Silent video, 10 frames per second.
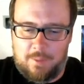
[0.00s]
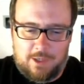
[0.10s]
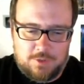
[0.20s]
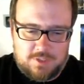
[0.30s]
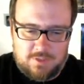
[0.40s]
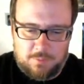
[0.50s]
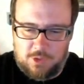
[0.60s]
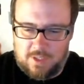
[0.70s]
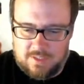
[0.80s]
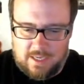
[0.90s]
I know some of you
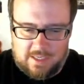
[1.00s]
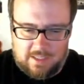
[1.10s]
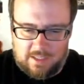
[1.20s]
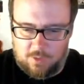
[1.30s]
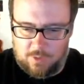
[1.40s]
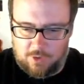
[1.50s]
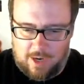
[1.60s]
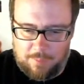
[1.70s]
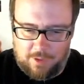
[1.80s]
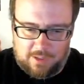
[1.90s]
guys like it, and I don't want to
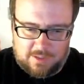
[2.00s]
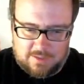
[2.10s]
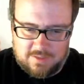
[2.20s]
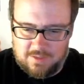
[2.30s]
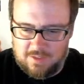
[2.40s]
crap on it because